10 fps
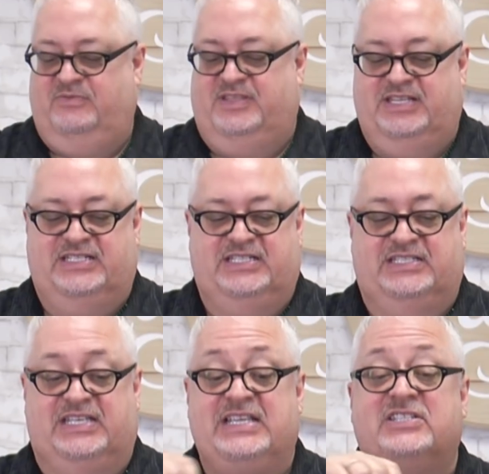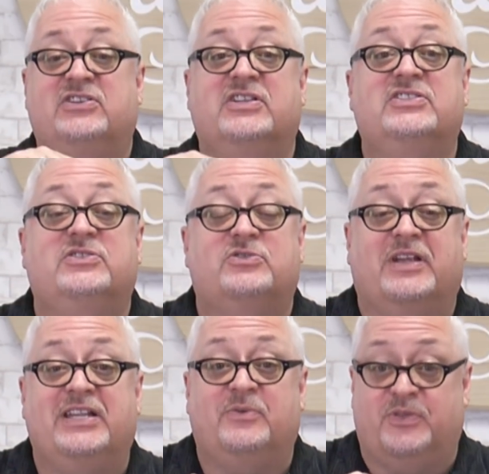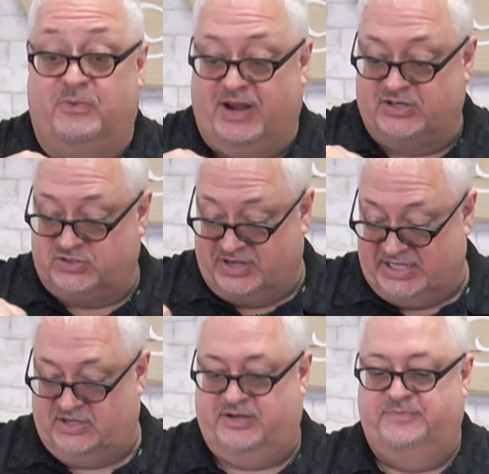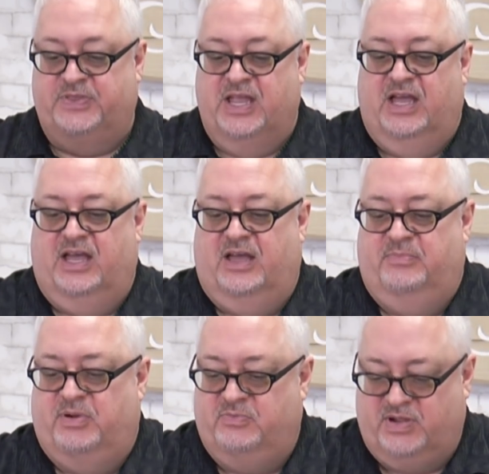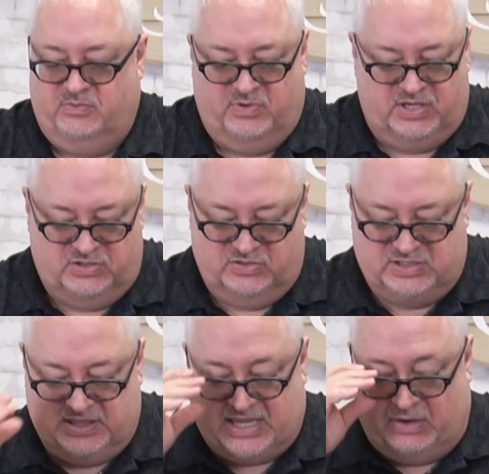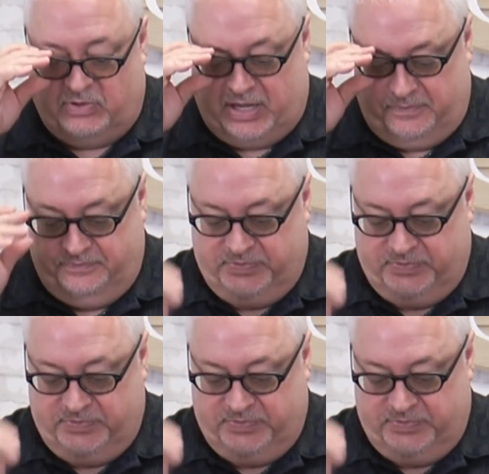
with this. It's easier to straighten it with a wire straightener, but we can use it that way.